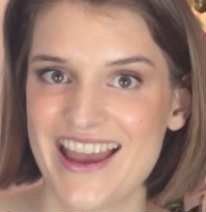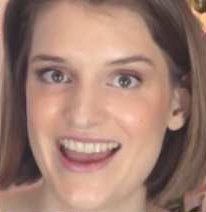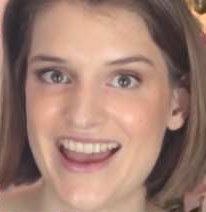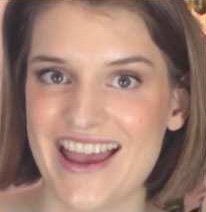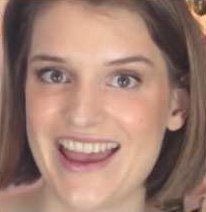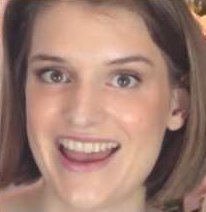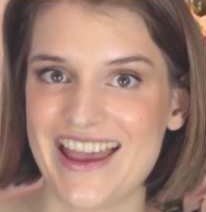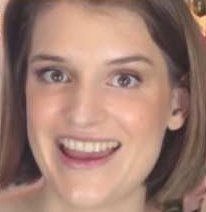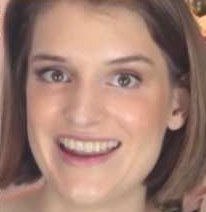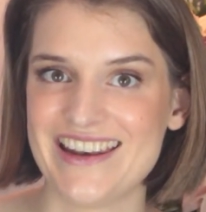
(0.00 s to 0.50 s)

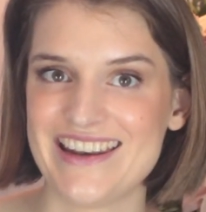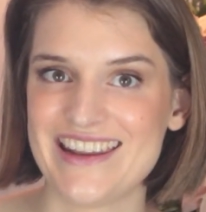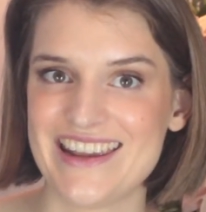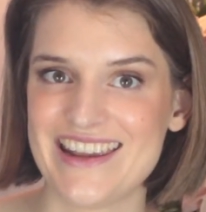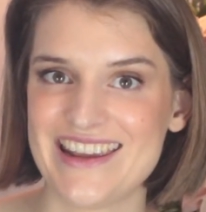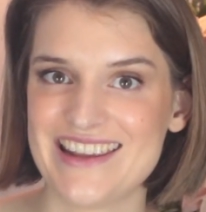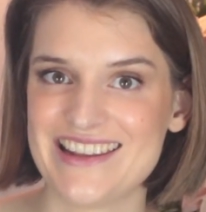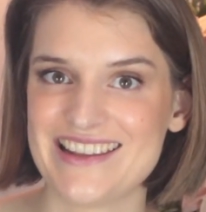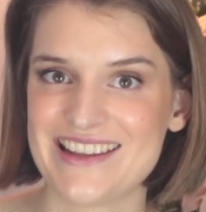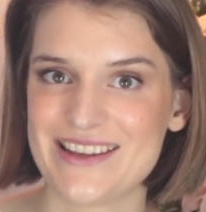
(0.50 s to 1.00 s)
and
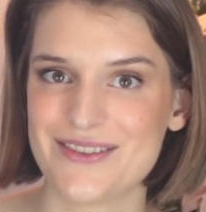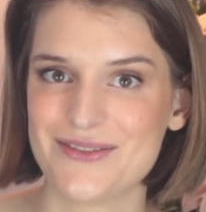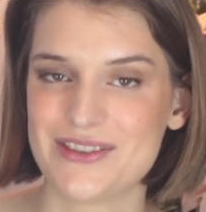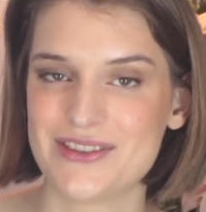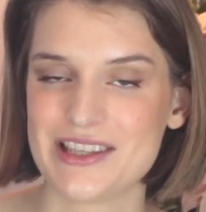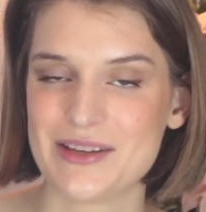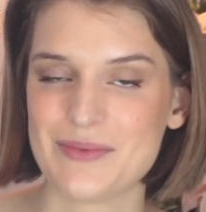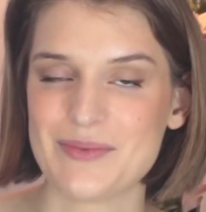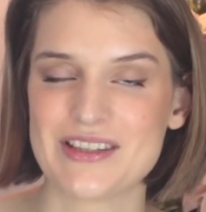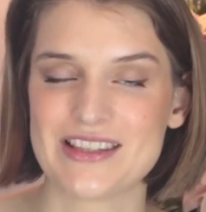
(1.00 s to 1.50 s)
it gives
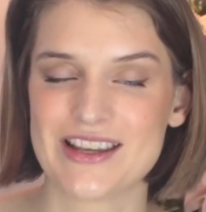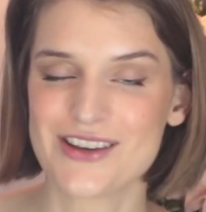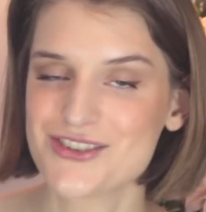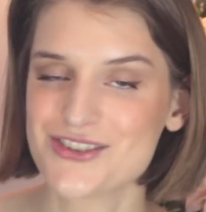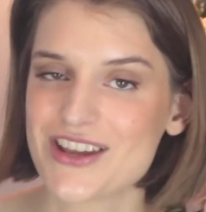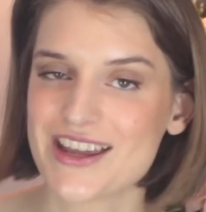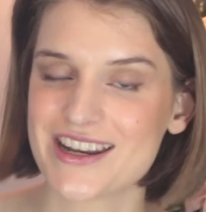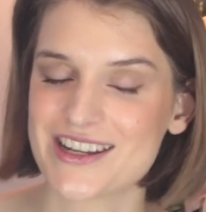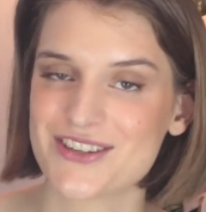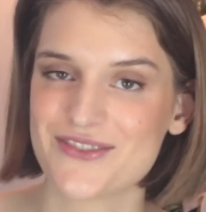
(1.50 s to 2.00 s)
them such
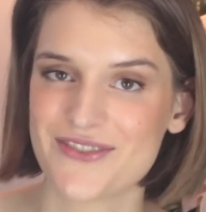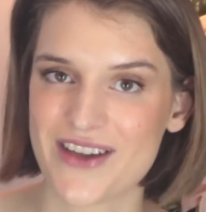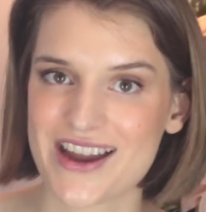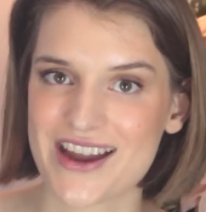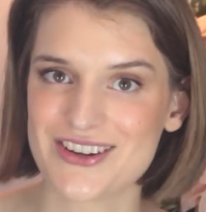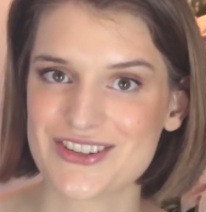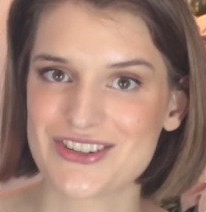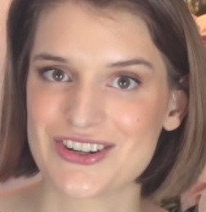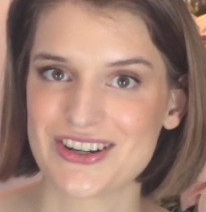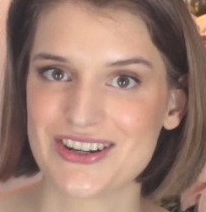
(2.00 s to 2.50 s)

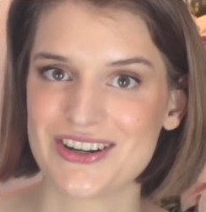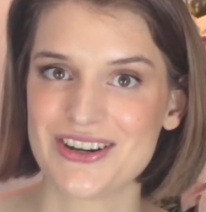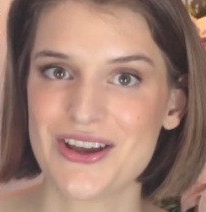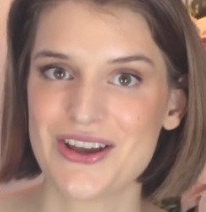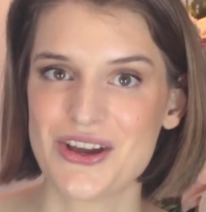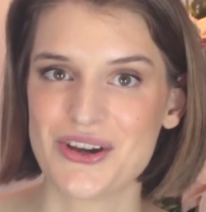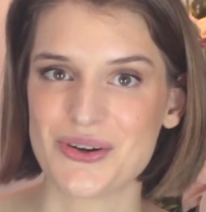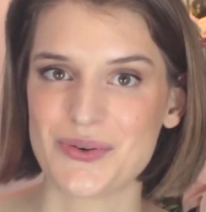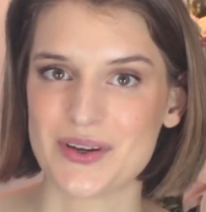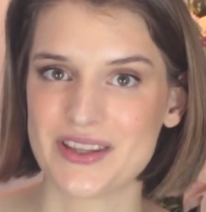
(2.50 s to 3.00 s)
satisfaction
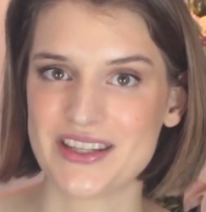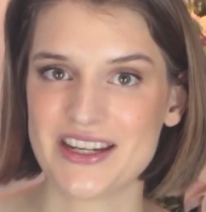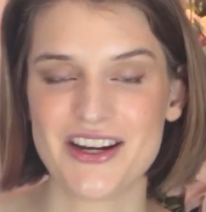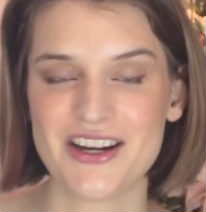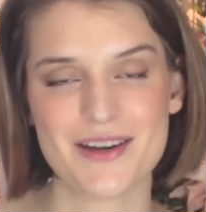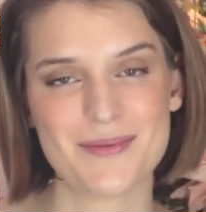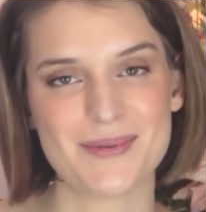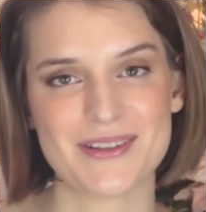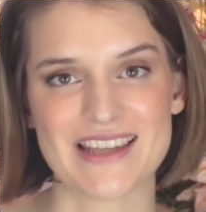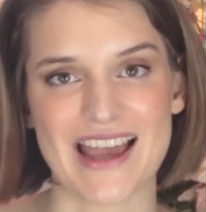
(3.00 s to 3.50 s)
when they are
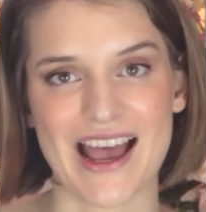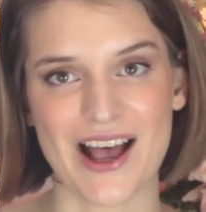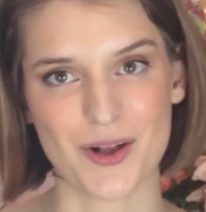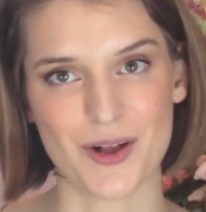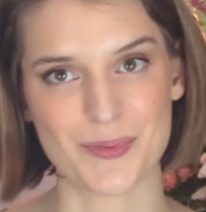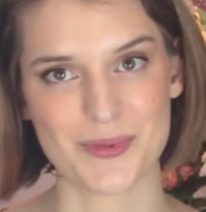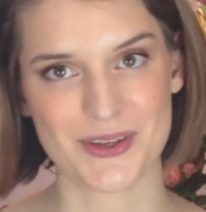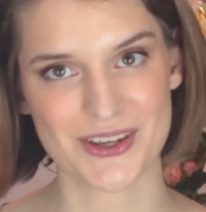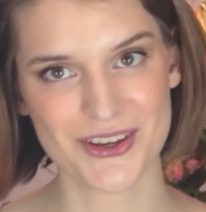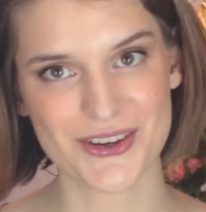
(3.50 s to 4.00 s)
able to
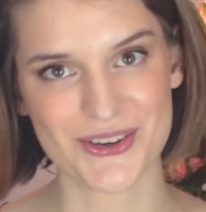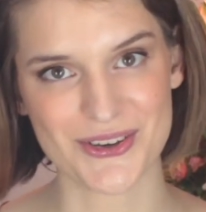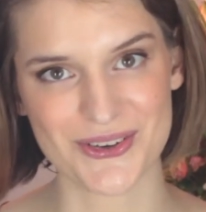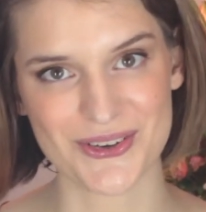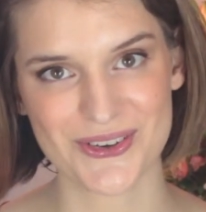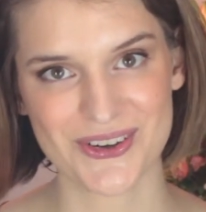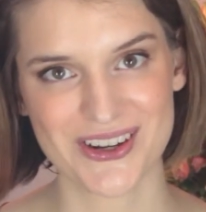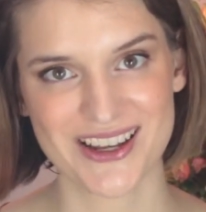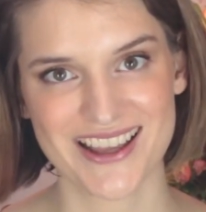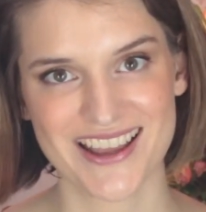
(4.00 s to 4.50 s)
help
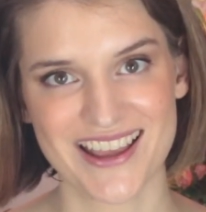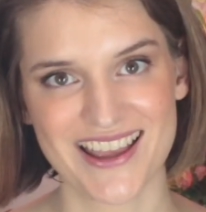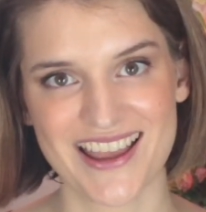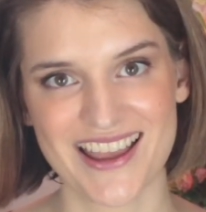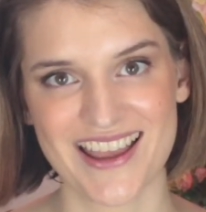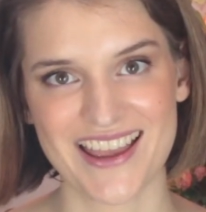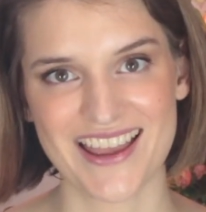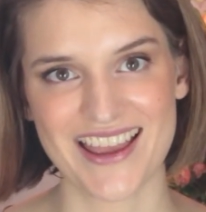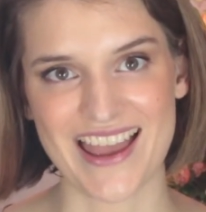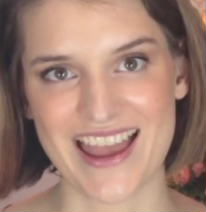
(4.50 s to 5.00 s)
you
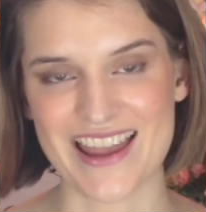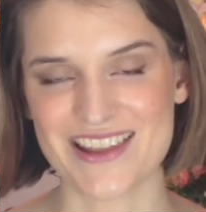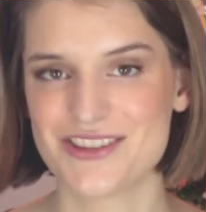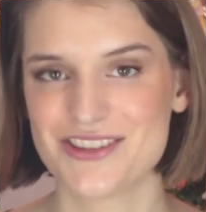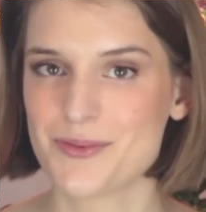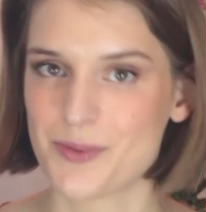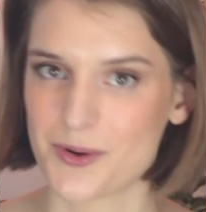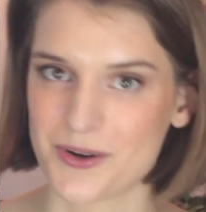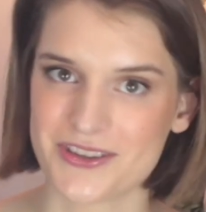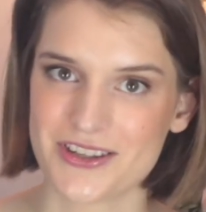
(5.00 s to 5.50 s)
and
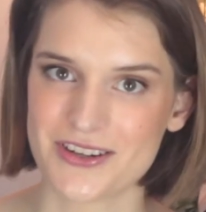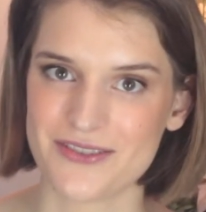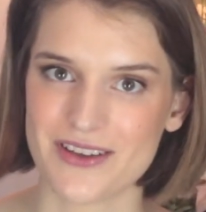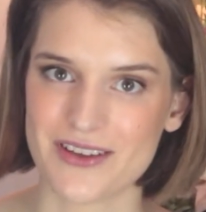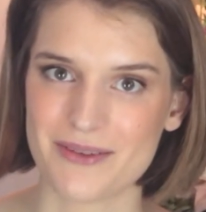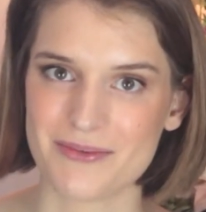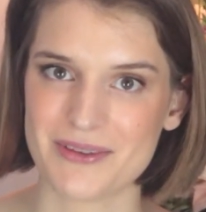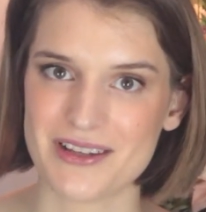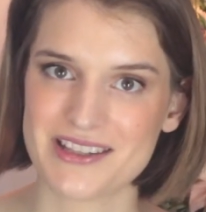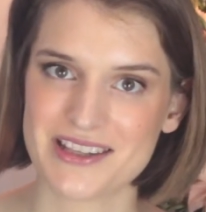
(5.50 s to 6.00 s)
support their
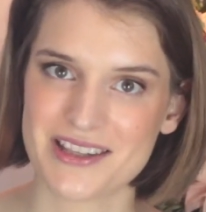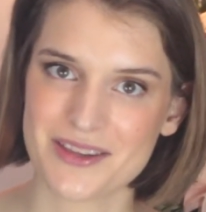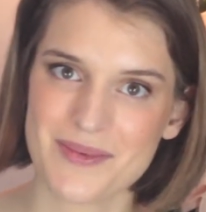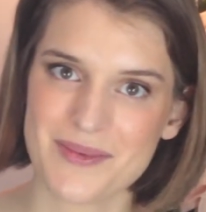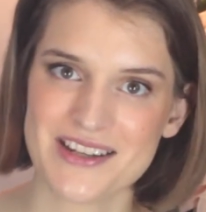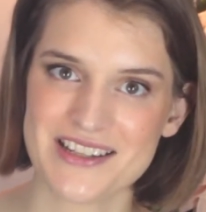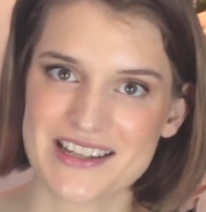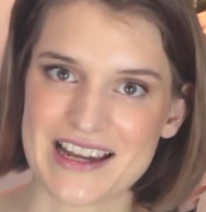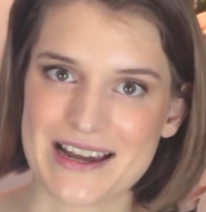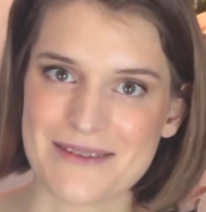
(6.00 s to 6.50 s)
families in the
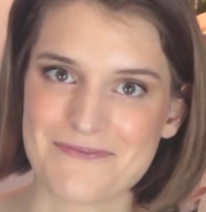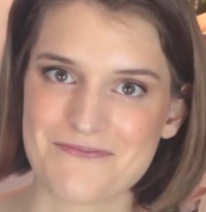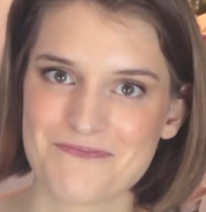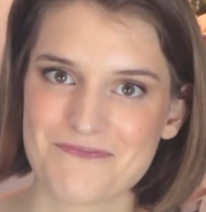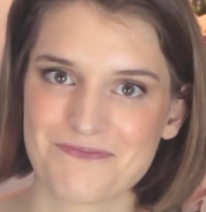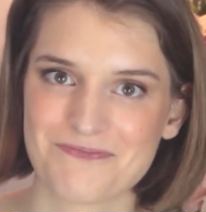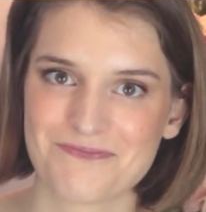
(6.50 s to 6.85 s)
meantime.